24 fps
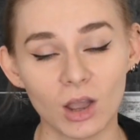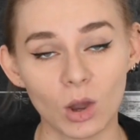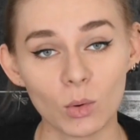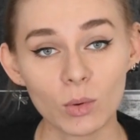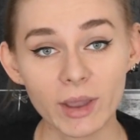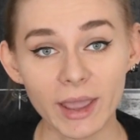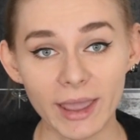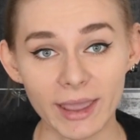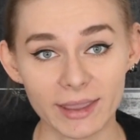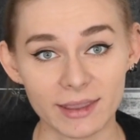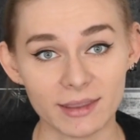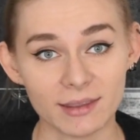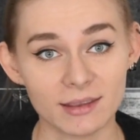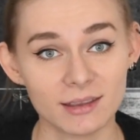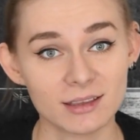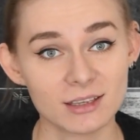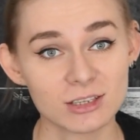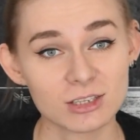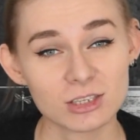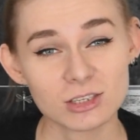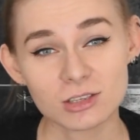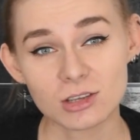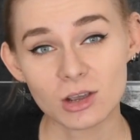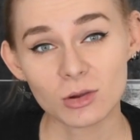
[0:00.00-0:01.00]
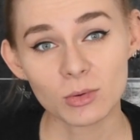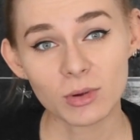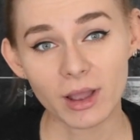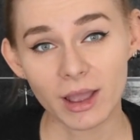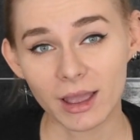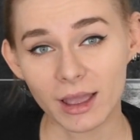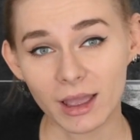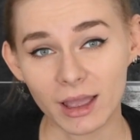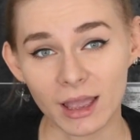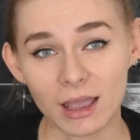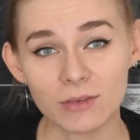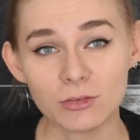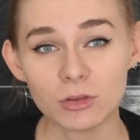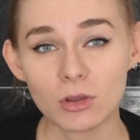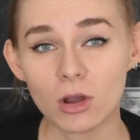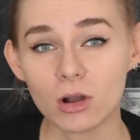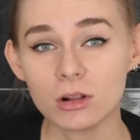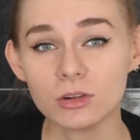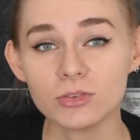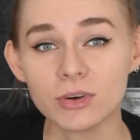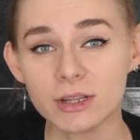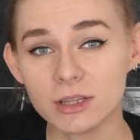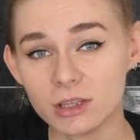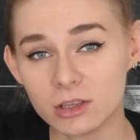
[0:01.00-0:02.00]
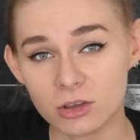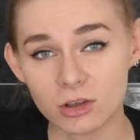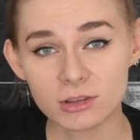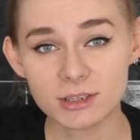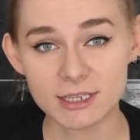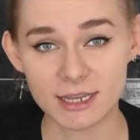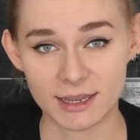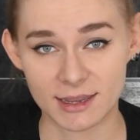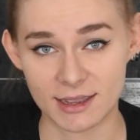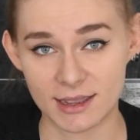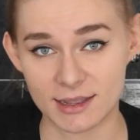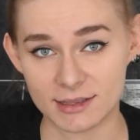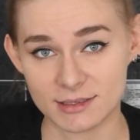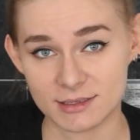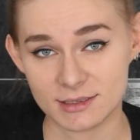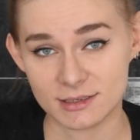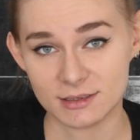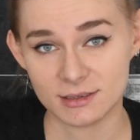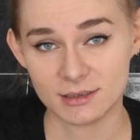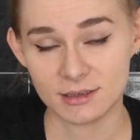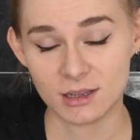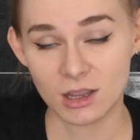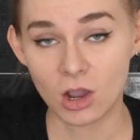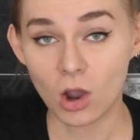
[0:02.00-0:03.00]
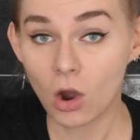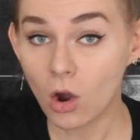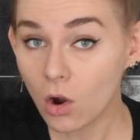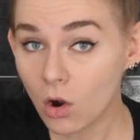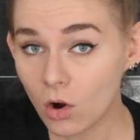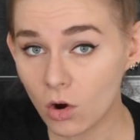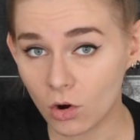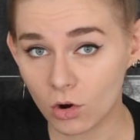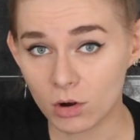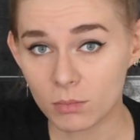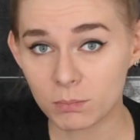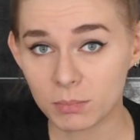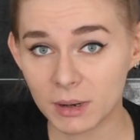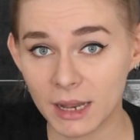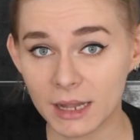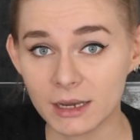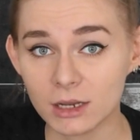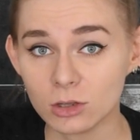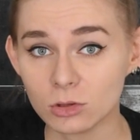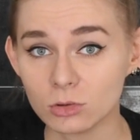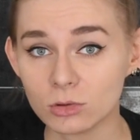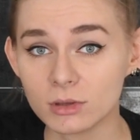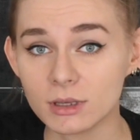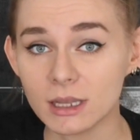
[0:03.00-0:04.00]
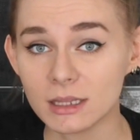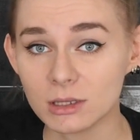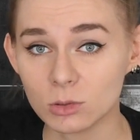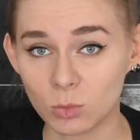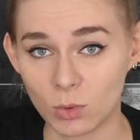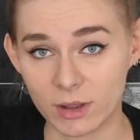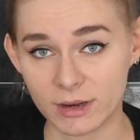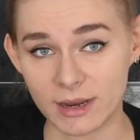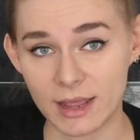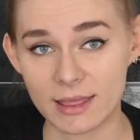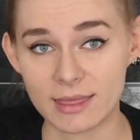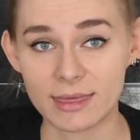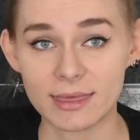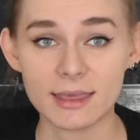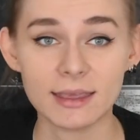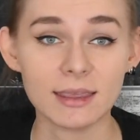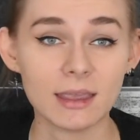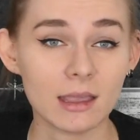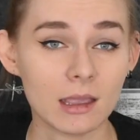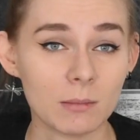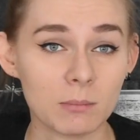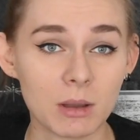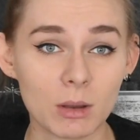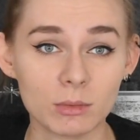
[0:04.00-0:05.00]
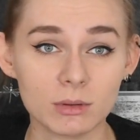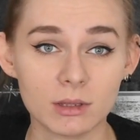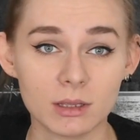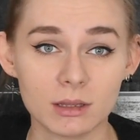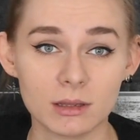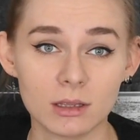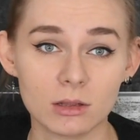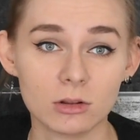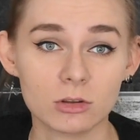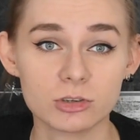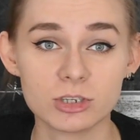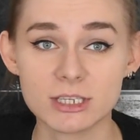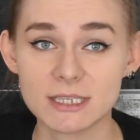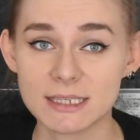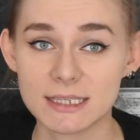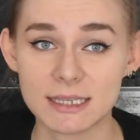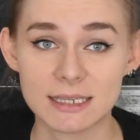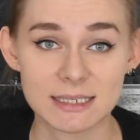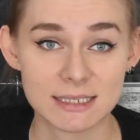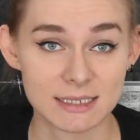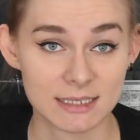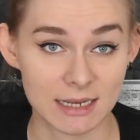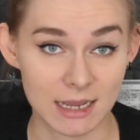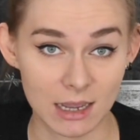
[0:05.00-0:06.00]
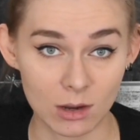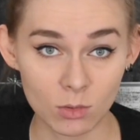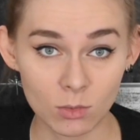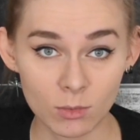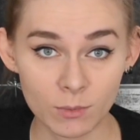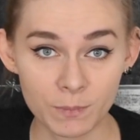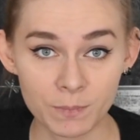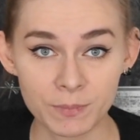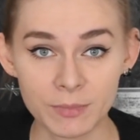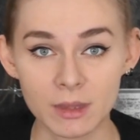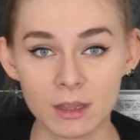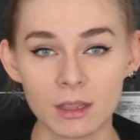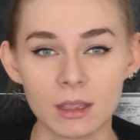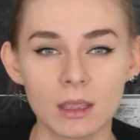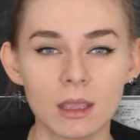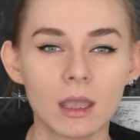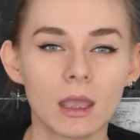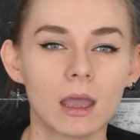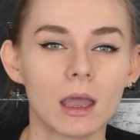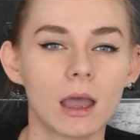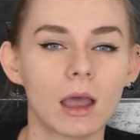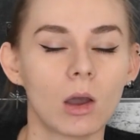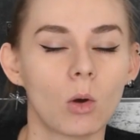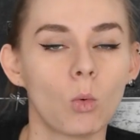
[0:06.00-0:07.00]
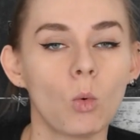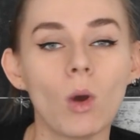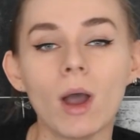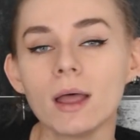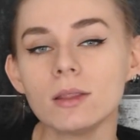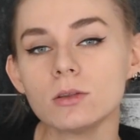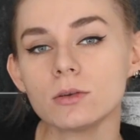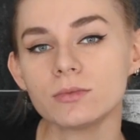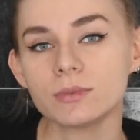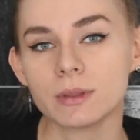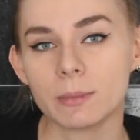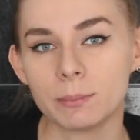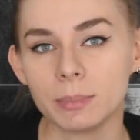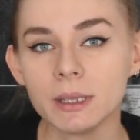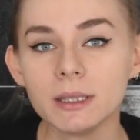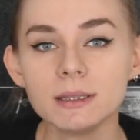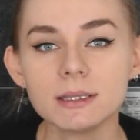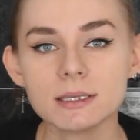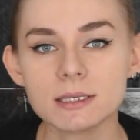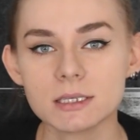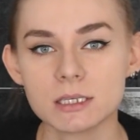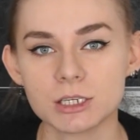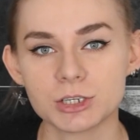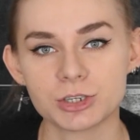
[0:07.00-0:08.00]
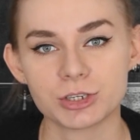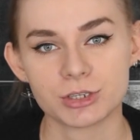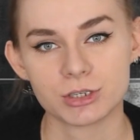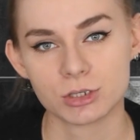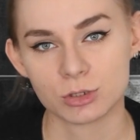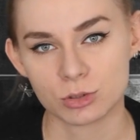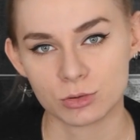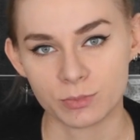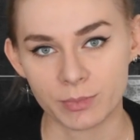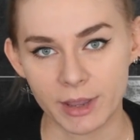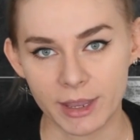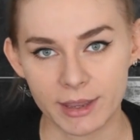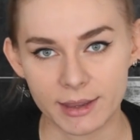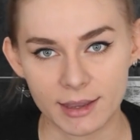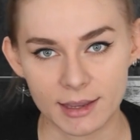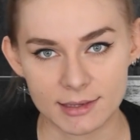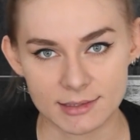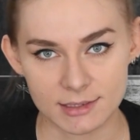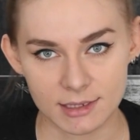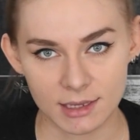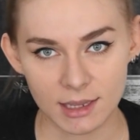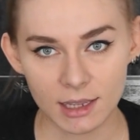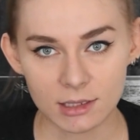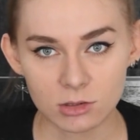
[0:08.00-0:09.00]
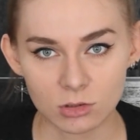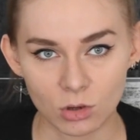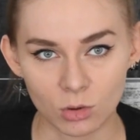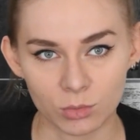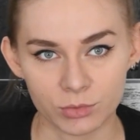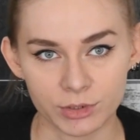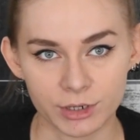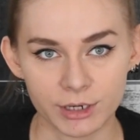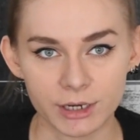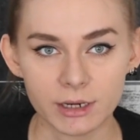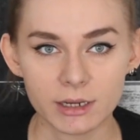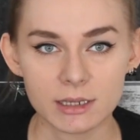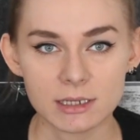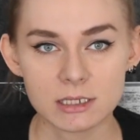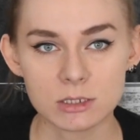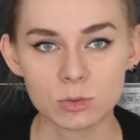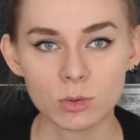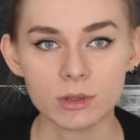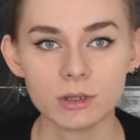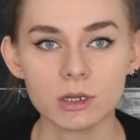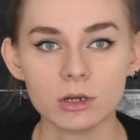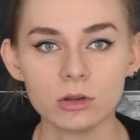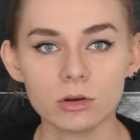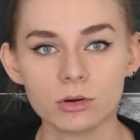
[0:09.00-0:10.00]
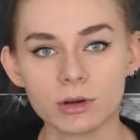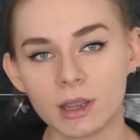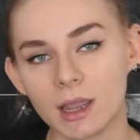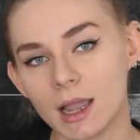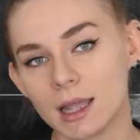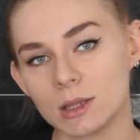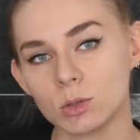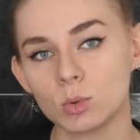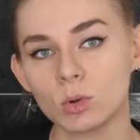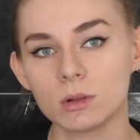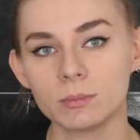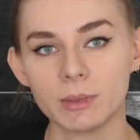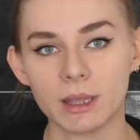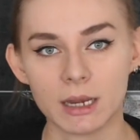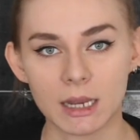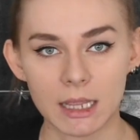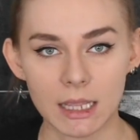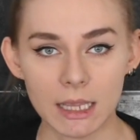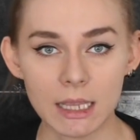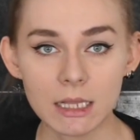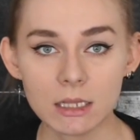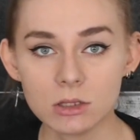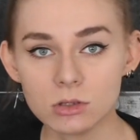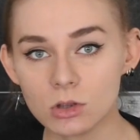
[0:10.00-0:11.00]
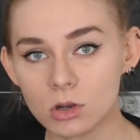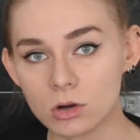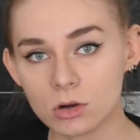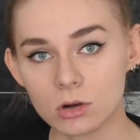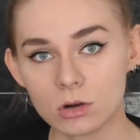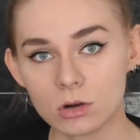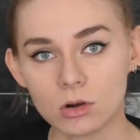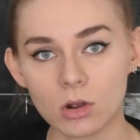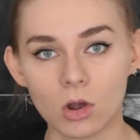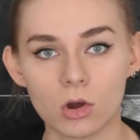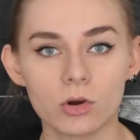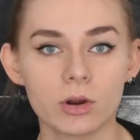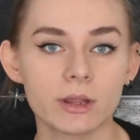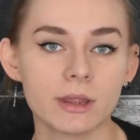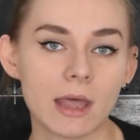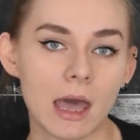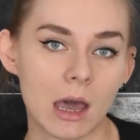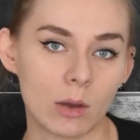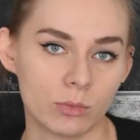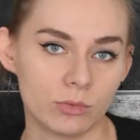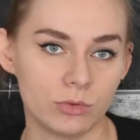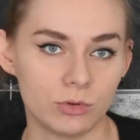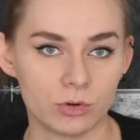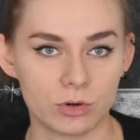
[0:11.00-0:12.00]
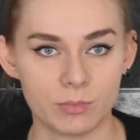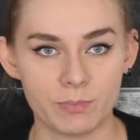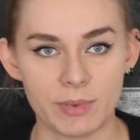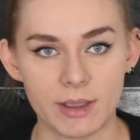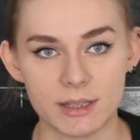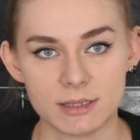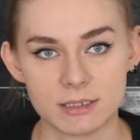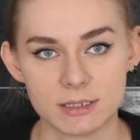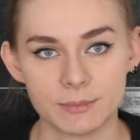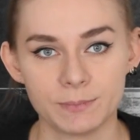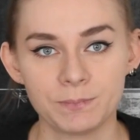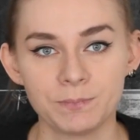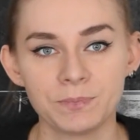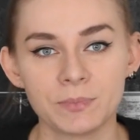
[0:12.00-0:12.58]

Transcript: Okay, so have you already got a cat? Or planning to get one and thinking about the logistics now? One of the big decisions to make as a cat owner is whether your cat will be an indoor or an outdoor pet.